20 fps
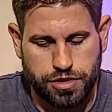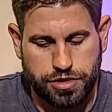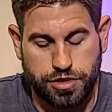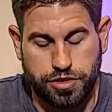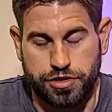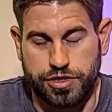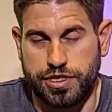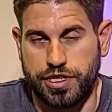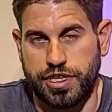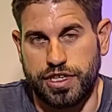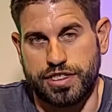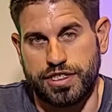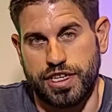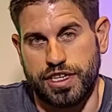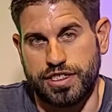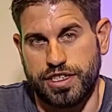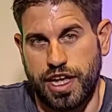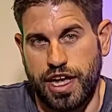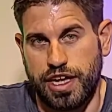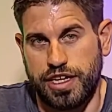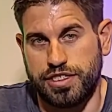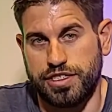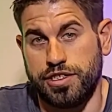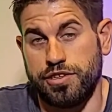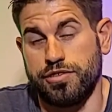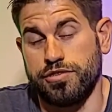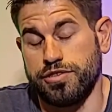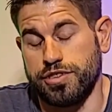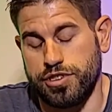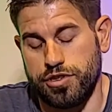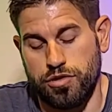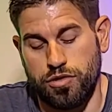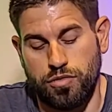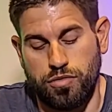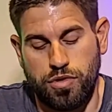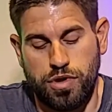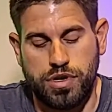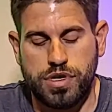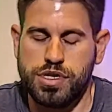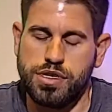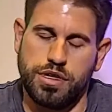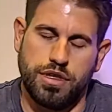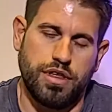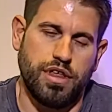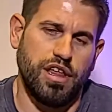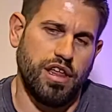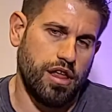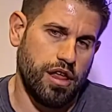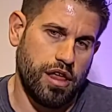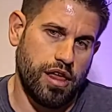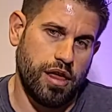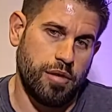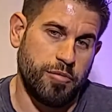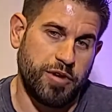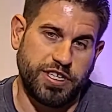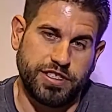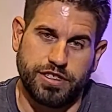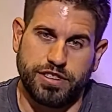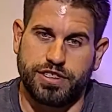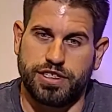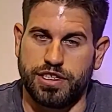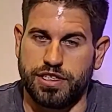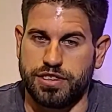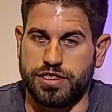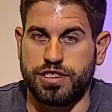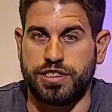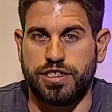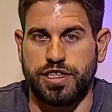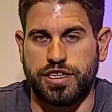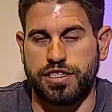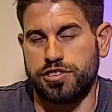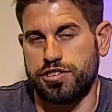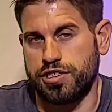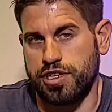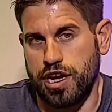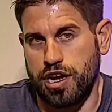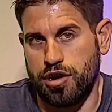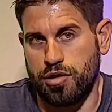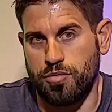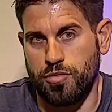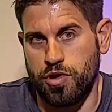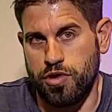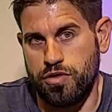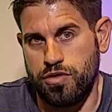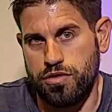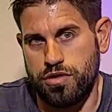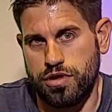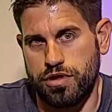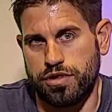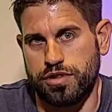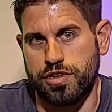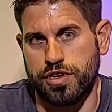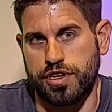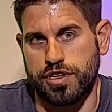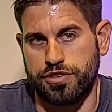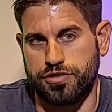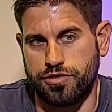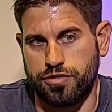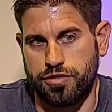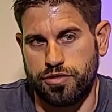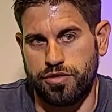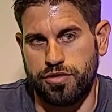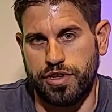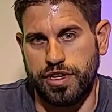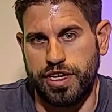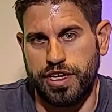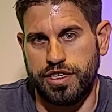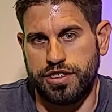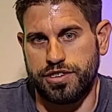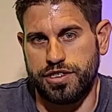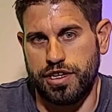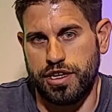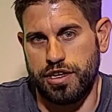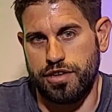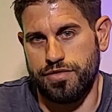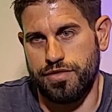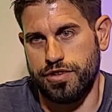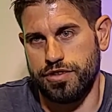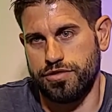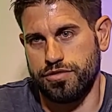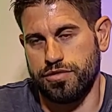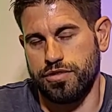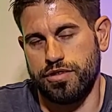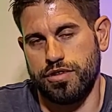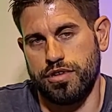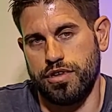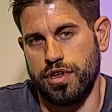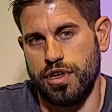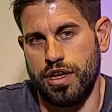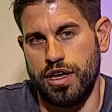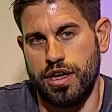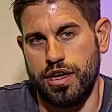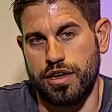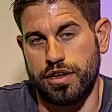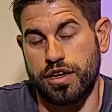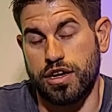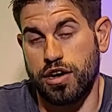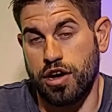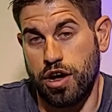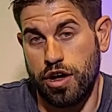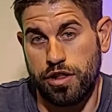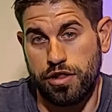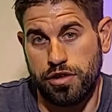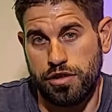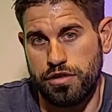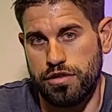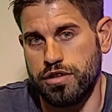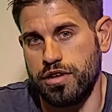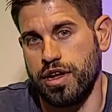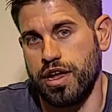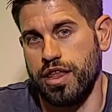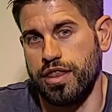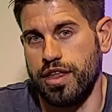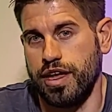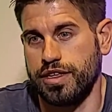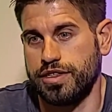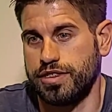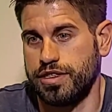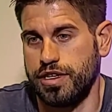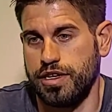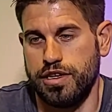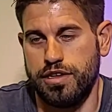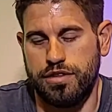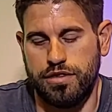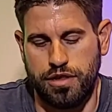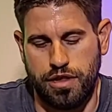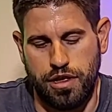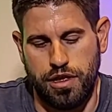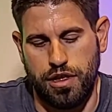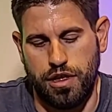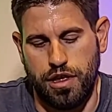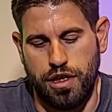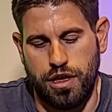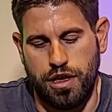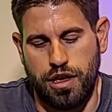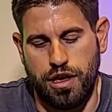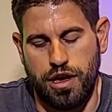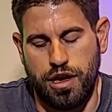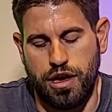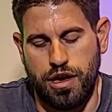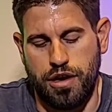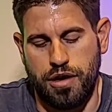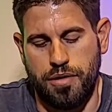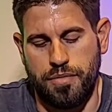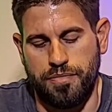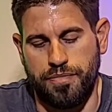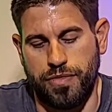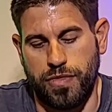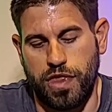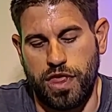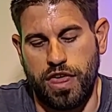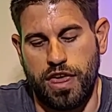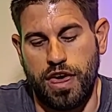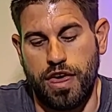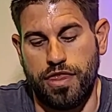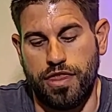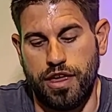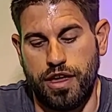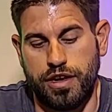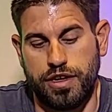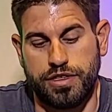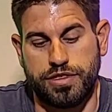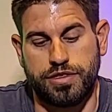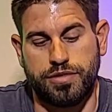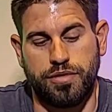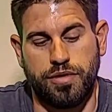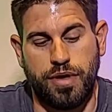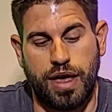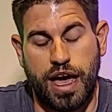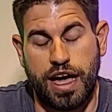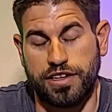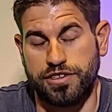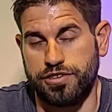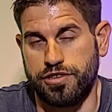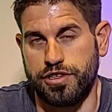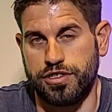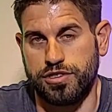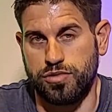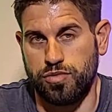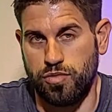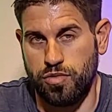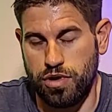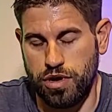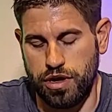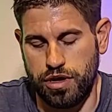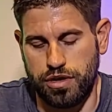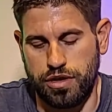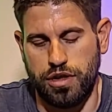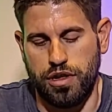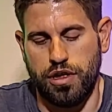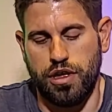So you'll see it says A001. That means it's in 6-channel mode to control each individual color, and that's it. And then it's address 1.